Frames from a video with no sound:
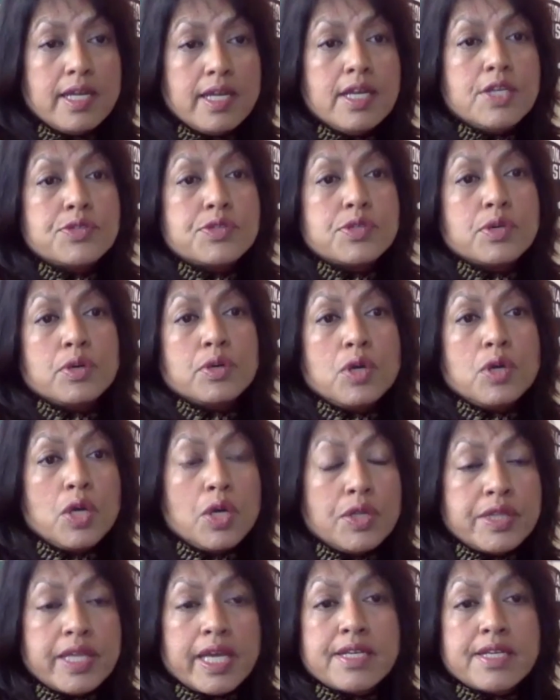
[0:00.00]
So
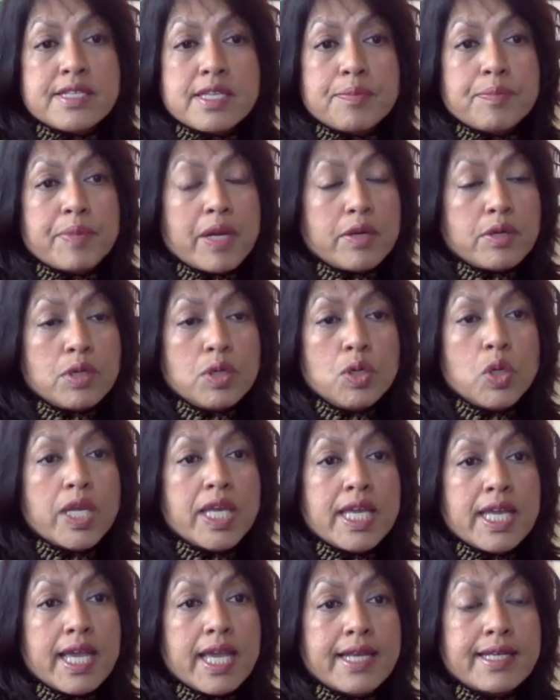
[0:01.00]
that is about
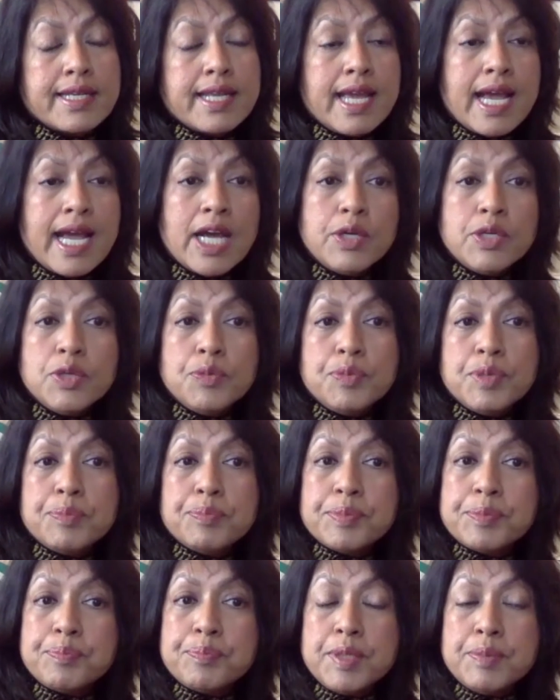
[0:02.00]
looking at how you
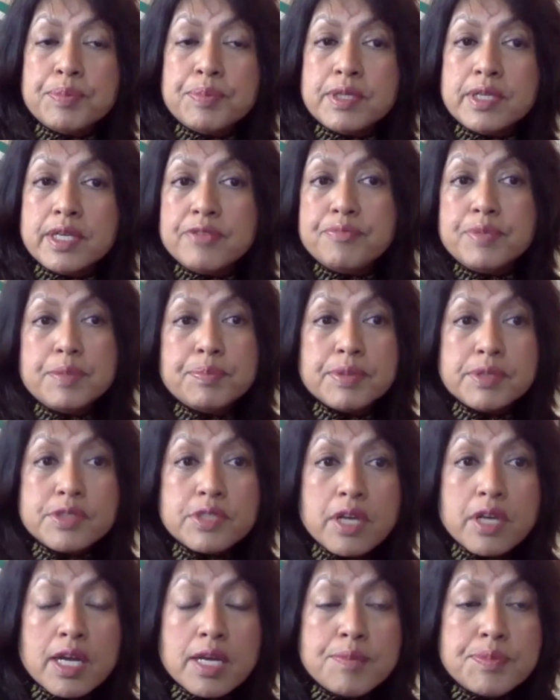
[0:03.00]
give people
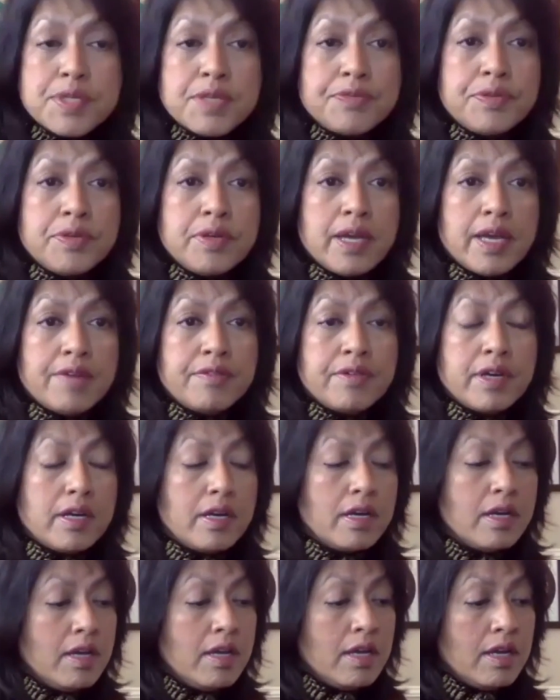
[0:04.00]
jobs. If you have
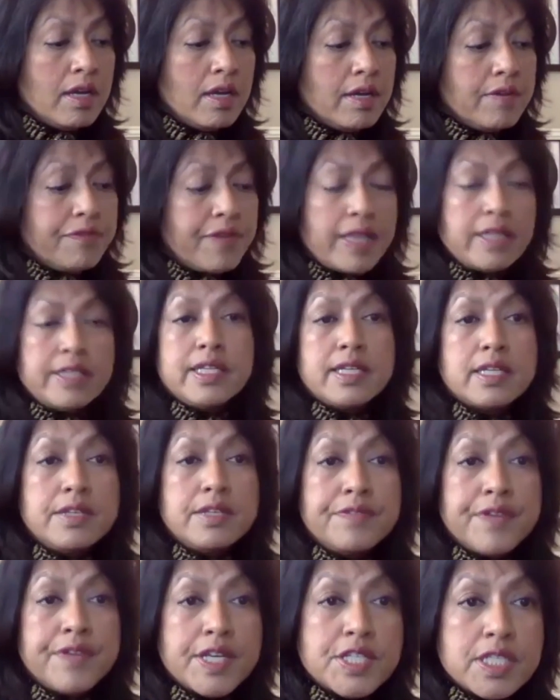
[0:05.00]
a felony
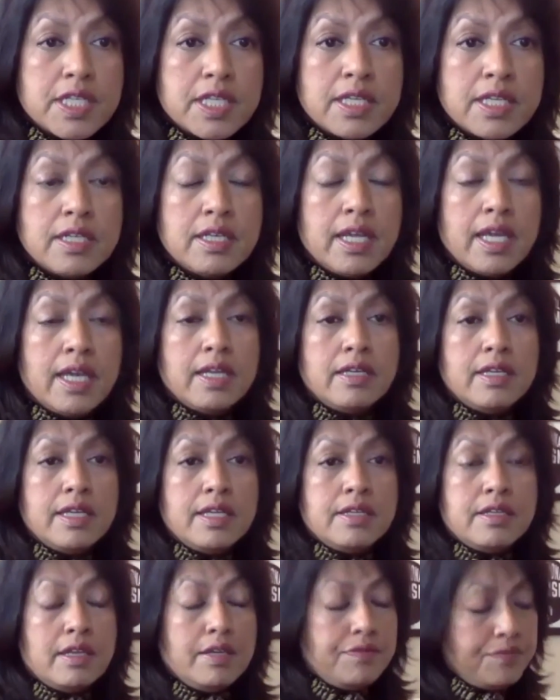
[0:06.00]
conviction, and
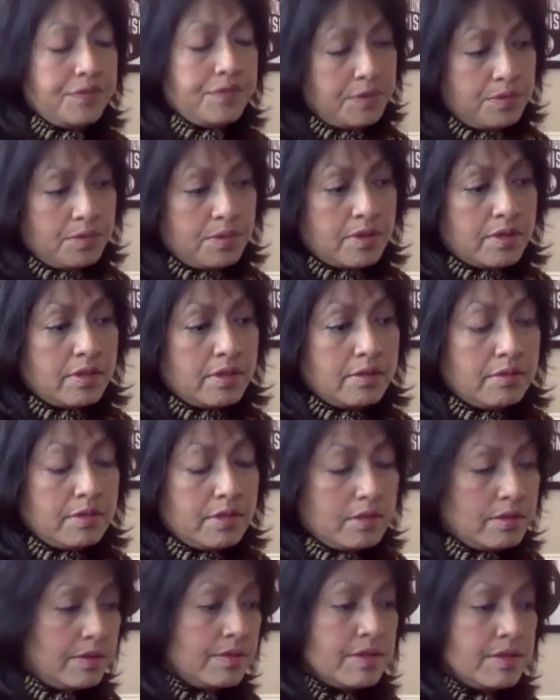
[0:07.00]
if you are,
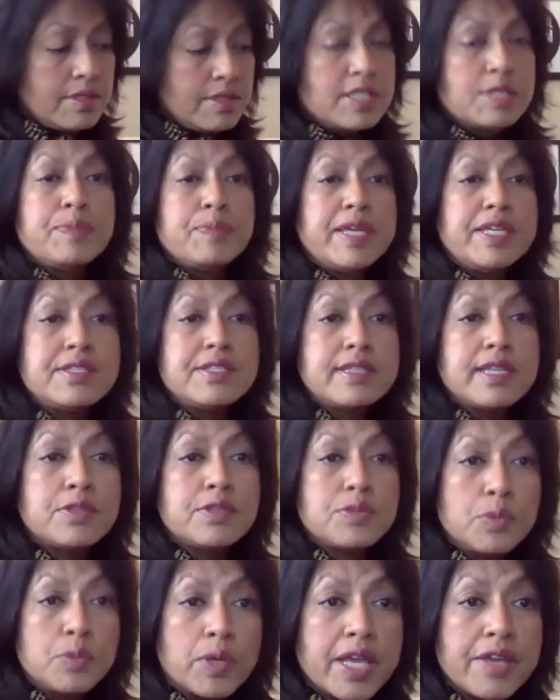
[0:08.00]
it's a space that's
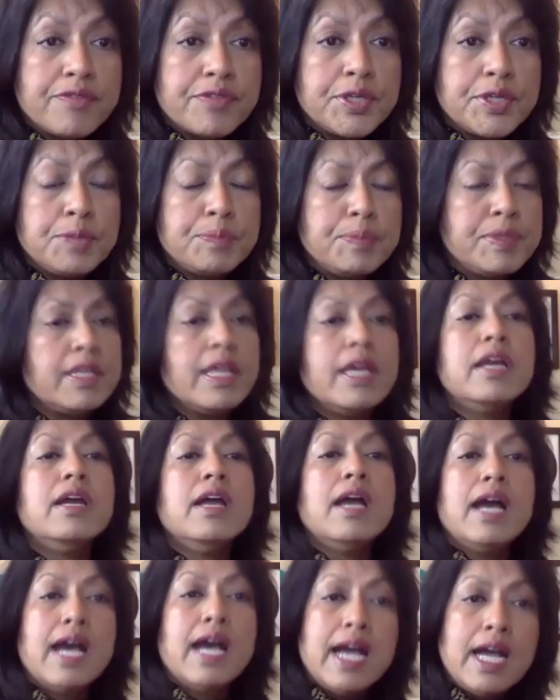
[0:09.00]
okay for you to be there,
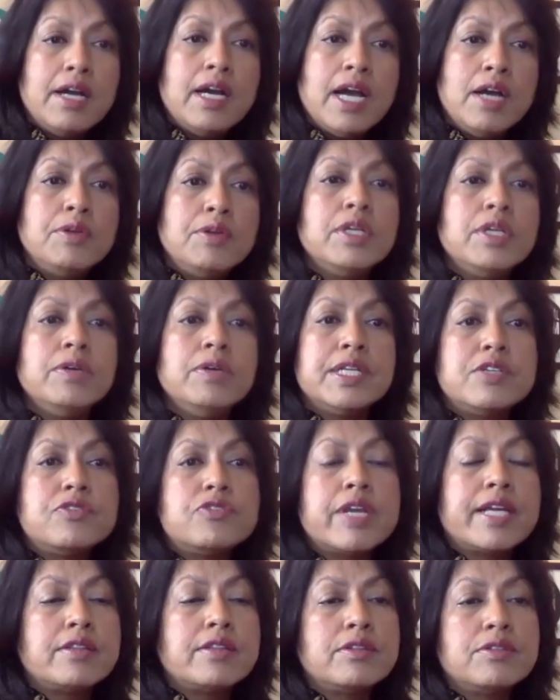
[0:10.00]
how do you
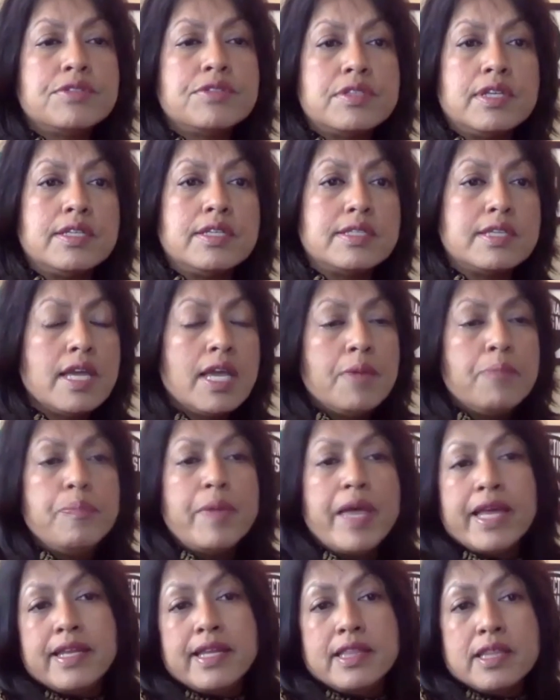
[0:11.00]
attract those things?
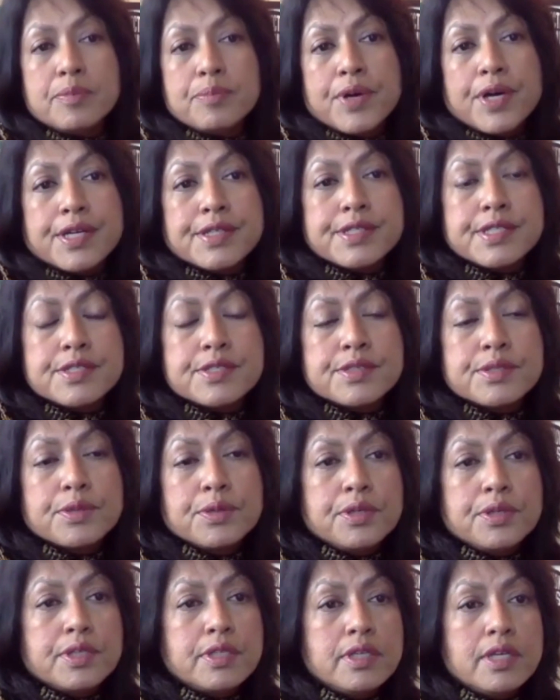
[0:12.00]
Banning the box is
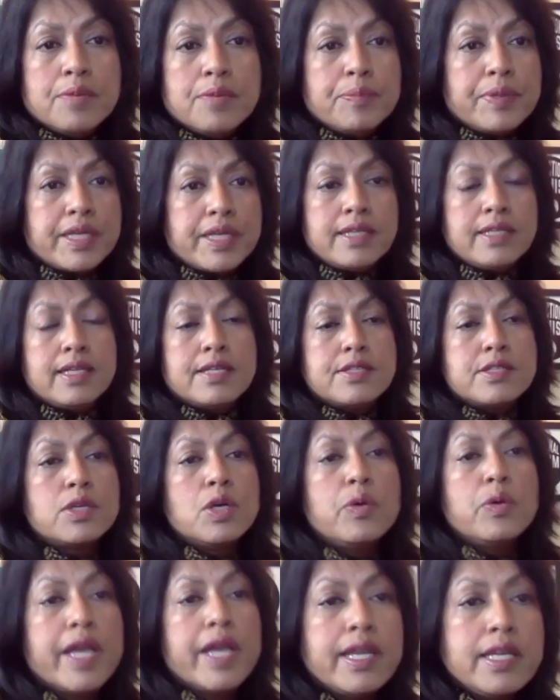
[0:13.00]
good, but it doesn't
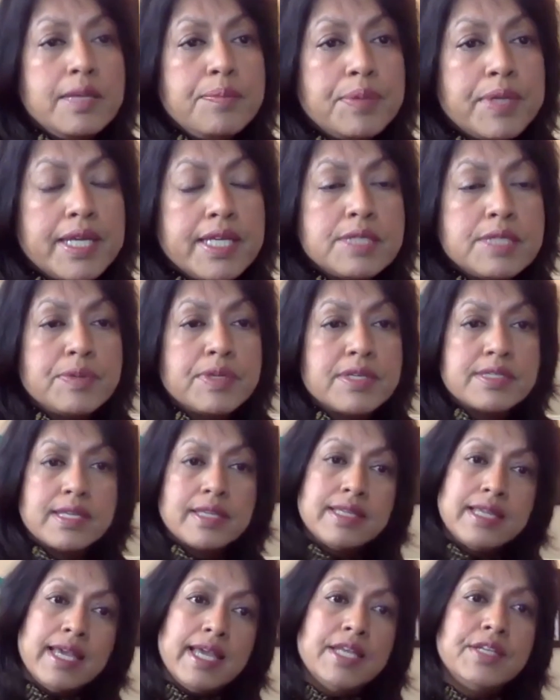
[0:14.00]
go any place, because at
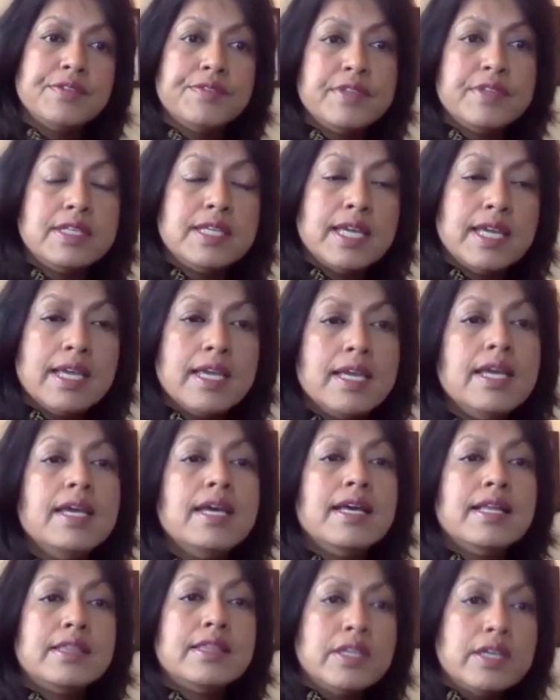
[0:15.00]
the end of the day,
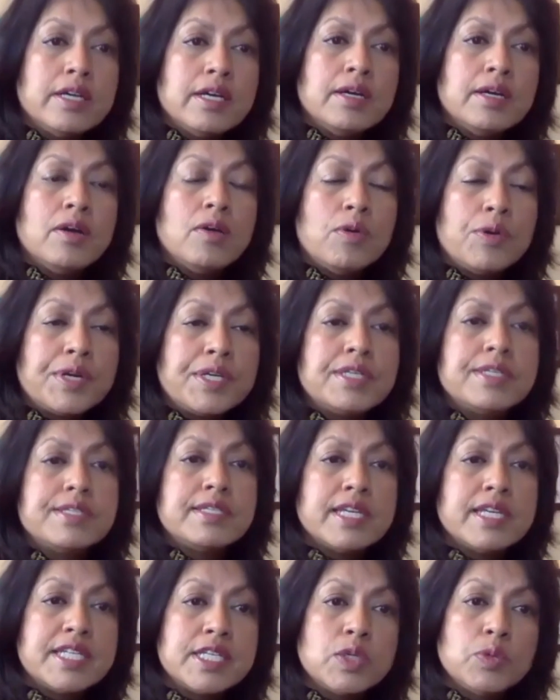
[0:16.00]
the
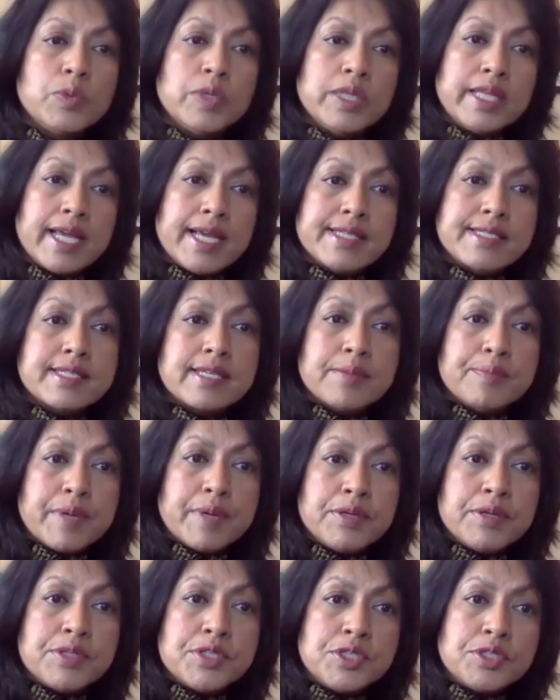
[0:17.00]
organization will ask
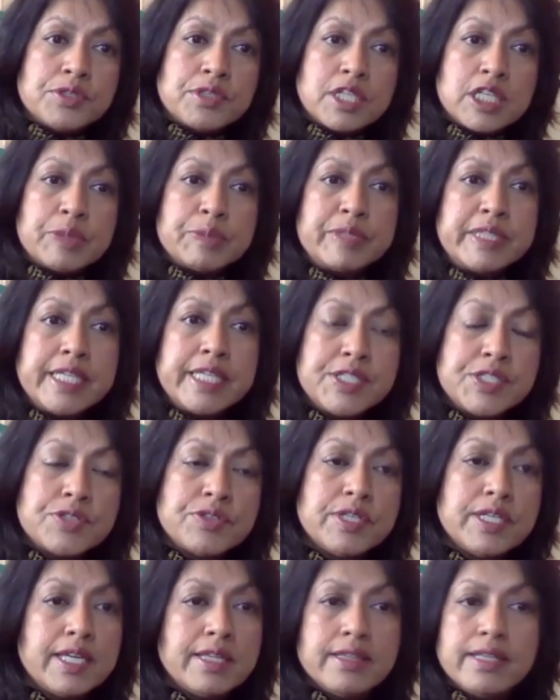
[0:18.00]
about your criminal
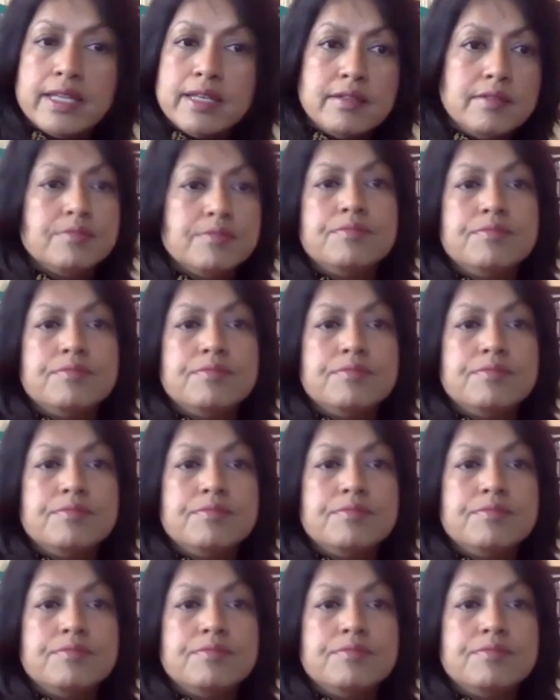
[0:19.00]
history, and then